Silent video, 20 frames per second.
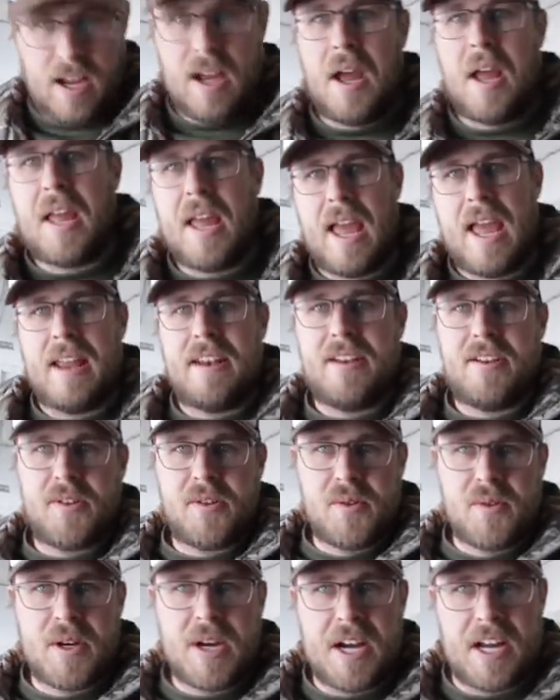I had
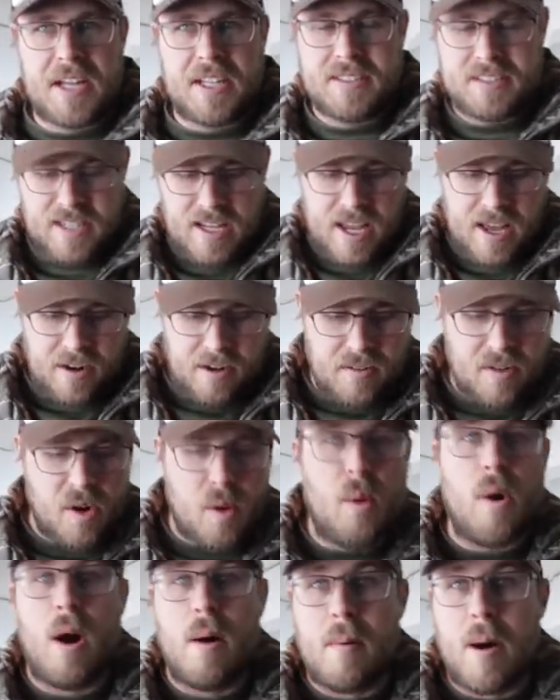to head over to
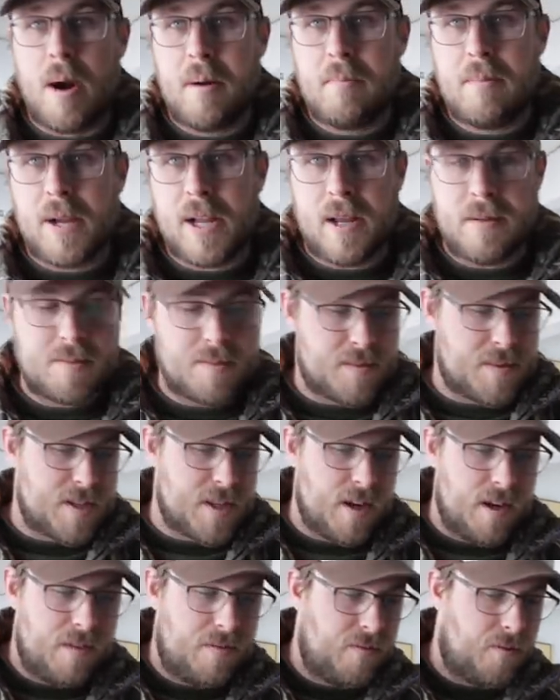Walmart and pick up some
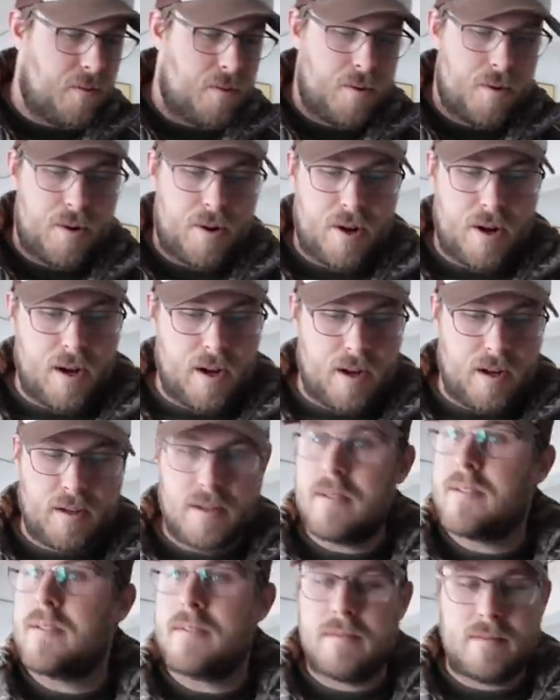stuff for
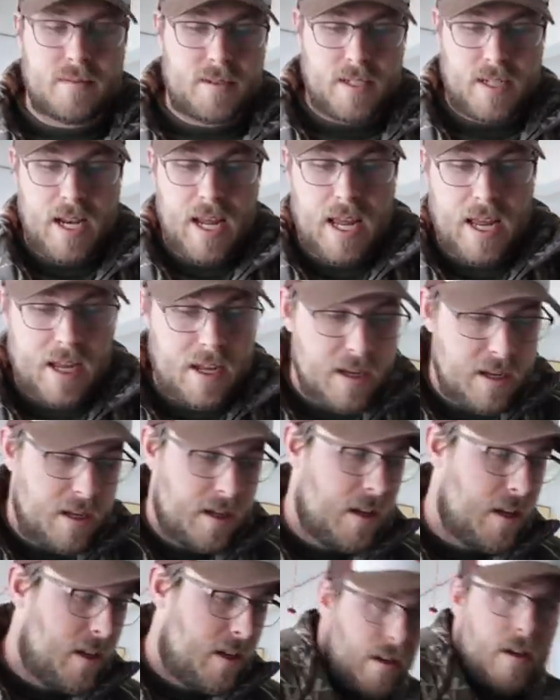today.
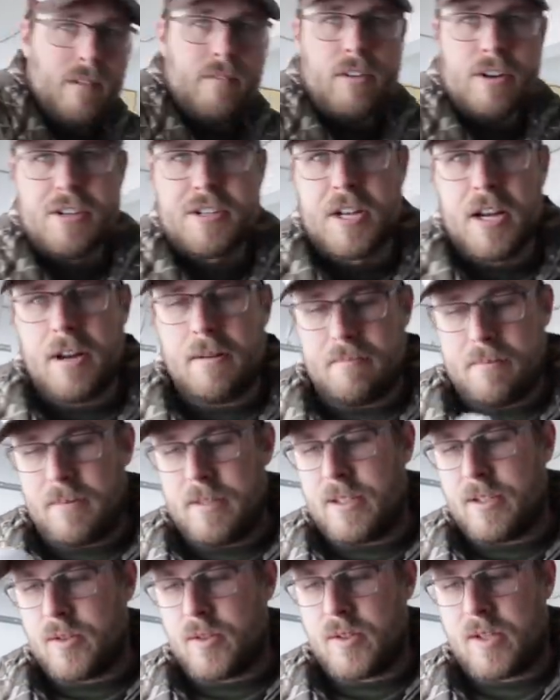First up,
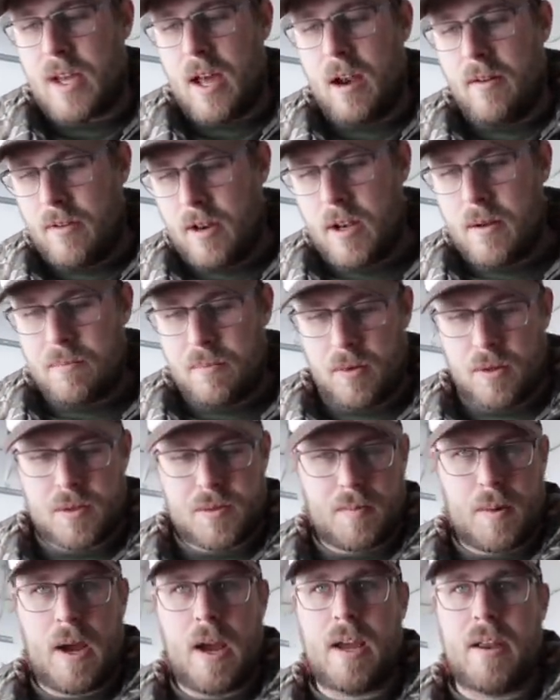this was kind of an impulse
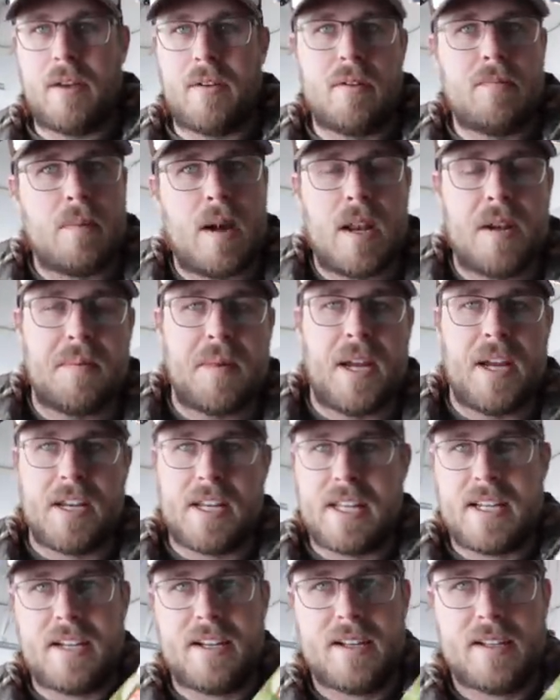buy and it reminded me I
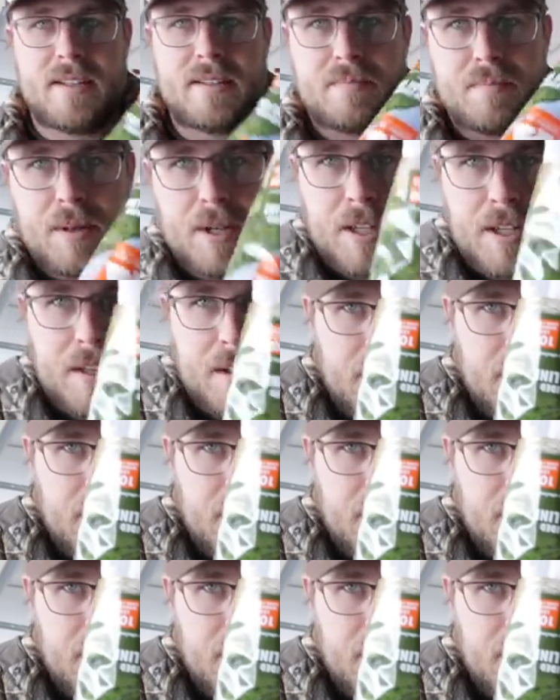needed this, but